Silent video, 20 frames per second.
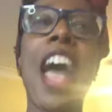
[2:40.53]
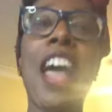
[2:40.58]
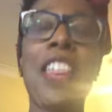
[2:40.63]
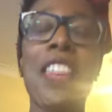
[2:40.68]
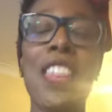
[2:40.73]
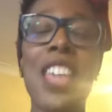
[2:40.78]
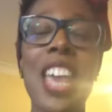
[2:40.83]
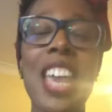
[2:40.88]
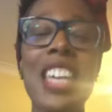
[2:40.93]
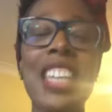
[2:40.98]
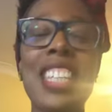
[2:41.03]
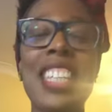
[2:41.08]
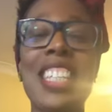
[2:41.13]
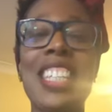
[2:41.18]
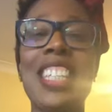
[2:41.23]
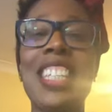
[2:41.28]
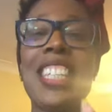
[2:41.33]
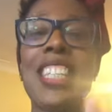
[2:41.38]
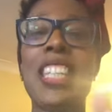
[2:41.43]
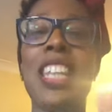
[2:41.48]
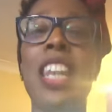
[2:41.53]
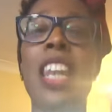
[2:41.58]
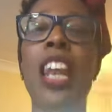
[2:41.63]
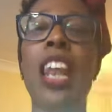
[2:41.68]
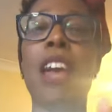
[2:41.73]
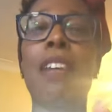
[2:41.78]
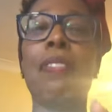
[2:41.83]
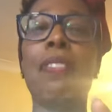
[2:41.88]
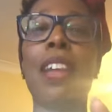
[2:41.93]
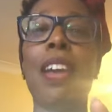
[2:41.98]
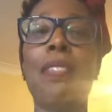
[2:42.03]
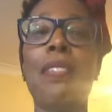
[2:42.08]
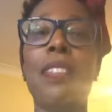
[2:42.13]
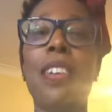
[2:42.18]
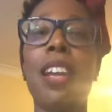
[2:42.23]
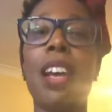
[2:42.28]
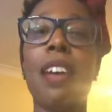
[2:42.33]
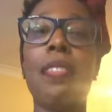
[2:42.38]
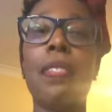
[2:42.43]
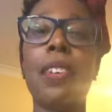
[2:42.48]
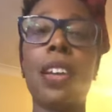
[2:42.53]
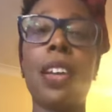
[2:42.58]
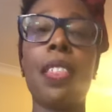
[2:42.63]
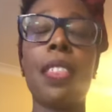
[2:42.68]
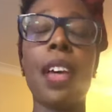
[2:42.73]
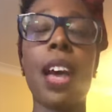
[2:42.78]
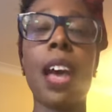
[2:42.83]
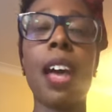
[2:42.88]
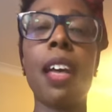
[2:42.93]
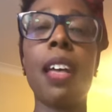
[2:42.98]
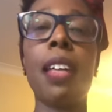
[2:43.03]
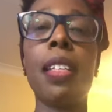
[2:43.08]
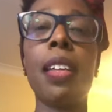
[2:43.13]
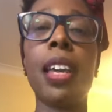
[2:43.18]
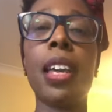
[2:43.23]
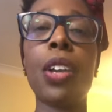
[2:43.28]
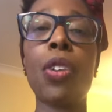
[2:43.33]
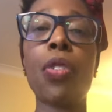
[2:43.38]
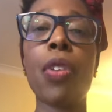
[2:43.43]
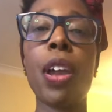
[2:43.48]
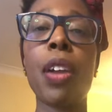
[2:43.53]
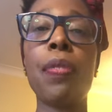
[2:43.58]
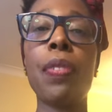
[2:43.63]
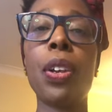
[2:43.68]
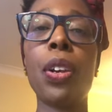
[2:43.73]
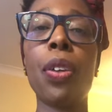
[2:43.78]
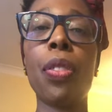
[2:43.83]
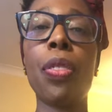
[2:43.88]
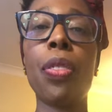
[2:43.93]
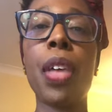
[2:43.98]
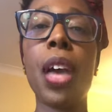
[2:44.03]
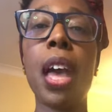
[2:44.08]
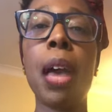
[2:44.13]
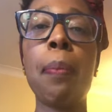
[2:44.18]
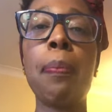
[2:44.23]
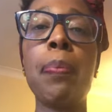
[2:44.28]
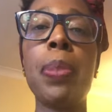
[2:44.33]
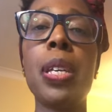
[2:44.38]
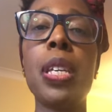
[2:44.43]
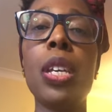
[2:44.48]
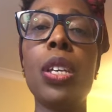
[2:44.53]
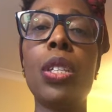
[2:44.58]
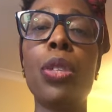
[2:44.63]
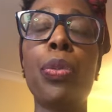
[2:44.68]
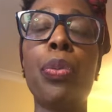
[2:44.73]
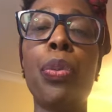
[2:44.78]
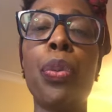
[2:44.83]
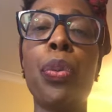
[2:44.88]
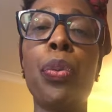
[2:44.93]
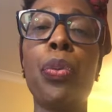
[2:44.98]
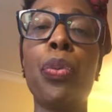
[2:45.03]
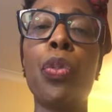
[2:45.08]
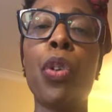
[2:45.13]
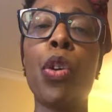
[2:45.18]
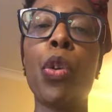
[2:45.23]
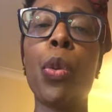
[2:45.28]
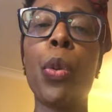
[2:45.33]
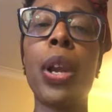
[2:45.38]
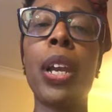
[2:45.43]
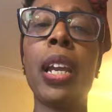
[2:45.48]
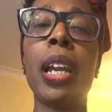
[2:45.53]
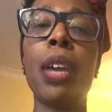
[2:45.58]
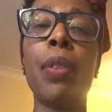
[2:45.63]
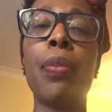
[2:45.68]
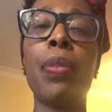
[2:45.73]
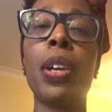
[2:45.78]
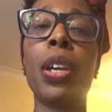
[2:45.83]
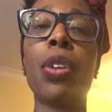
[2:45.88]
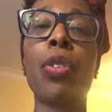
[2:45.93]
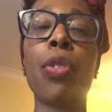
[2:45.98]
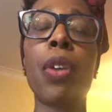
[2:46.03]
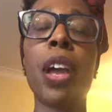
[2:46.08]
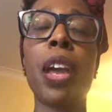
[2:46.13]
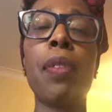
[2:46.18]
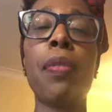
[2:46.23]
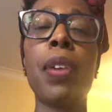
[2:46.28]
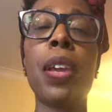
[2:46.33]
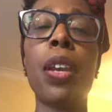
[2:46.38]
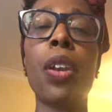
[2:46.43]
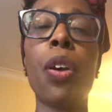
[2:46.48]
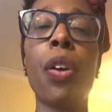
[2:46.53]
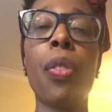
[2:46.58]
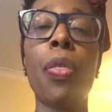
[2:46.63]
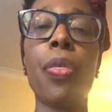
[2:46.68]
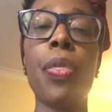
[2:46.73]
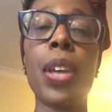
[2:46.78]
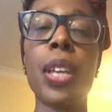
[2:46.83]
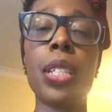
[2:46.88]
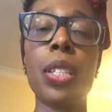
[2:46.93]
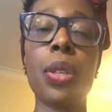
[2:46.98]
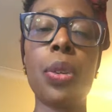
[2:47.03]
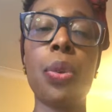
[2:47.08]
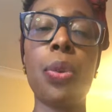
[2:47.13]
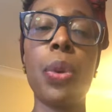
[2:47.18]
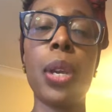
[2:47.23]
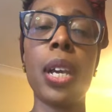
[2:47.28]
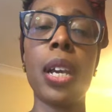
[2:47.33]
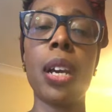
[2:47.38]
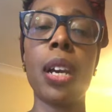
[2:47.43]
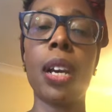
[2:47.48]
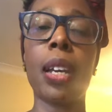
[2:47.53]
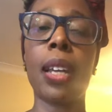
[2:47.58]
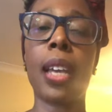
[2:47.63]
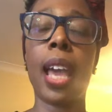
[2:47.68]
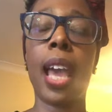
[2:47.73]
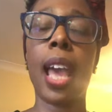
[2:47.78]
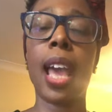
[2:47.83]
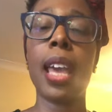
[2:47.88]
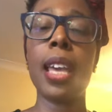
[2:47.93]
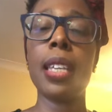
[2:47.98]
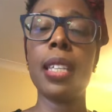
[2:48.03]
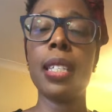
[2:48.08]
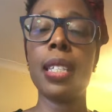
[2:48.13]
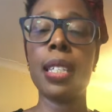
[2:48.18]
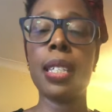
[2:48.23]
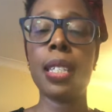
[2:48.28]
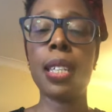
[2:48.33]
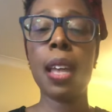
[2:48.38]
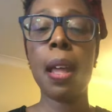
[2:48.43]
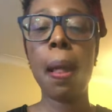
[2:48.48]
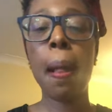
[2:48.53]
This, love, love, love, look at that engraving on there, beautiful floral and leaf engraving on this calling card case.